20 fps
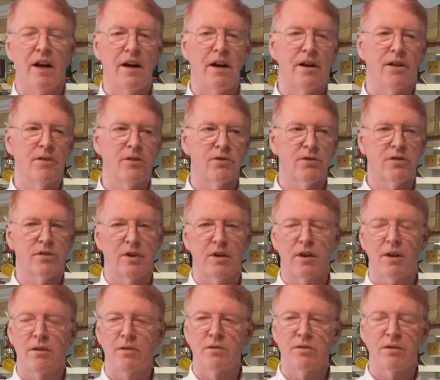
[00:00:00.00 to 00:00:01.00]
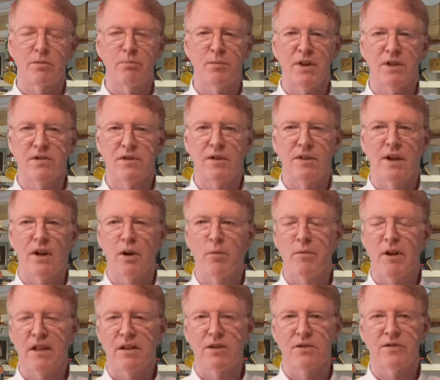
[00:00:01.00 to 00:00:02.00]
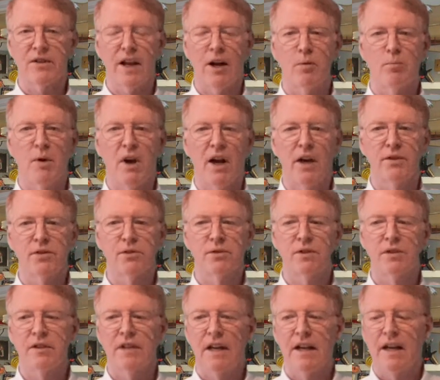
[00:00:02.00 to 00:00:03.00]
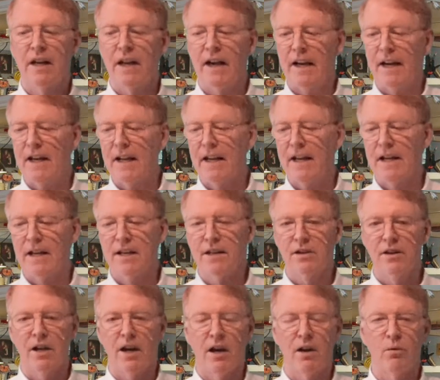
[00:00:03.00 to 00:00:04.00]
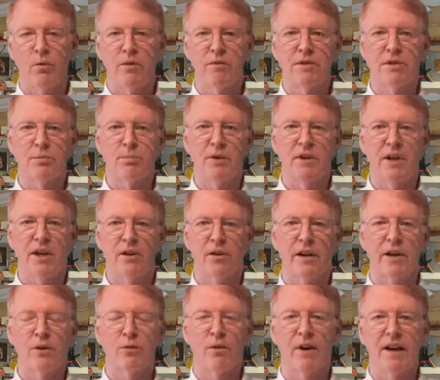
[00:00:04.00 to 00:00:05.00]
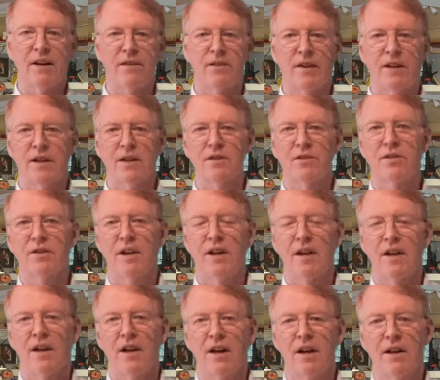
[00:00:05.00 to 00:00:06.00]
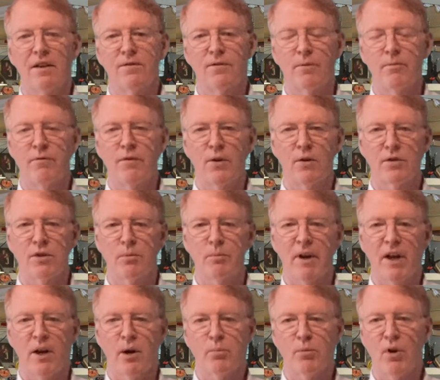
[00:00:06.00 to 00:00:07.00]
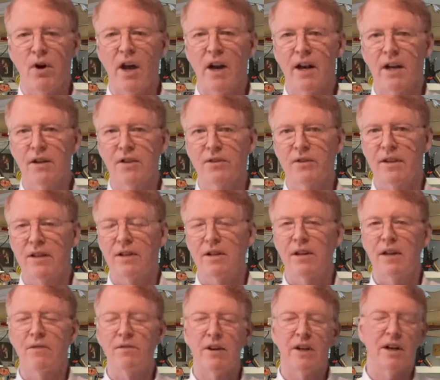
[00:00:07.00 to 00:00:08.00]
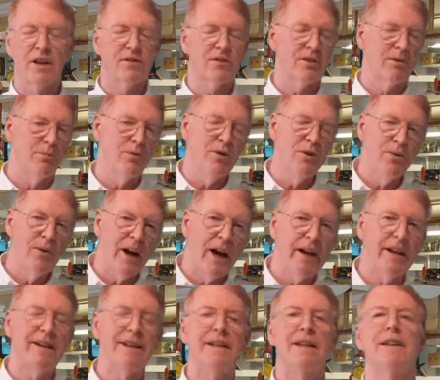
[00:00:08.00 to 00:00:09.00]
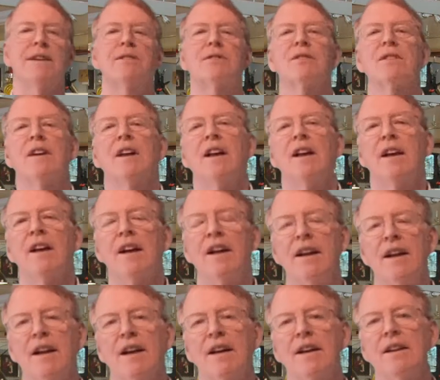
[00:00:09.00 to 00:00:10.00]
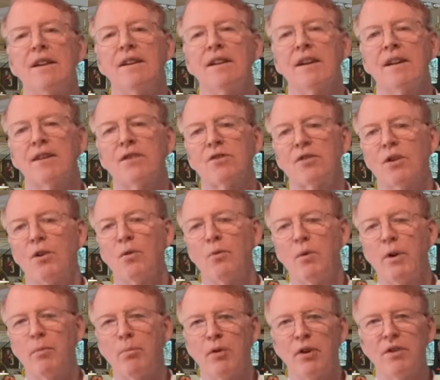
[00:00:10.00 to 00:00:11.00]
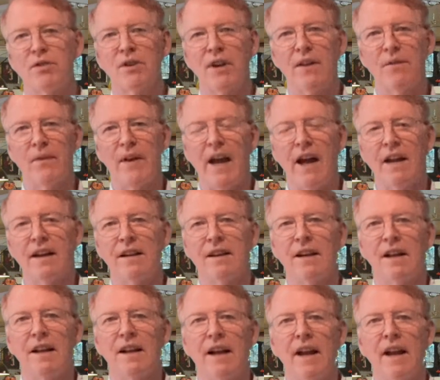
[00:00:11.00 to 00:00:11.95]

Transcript: There's some bits in there about the sound module, and we've just been hearing great things from folks about our products and giving us some new ideas, and so we appreciate that.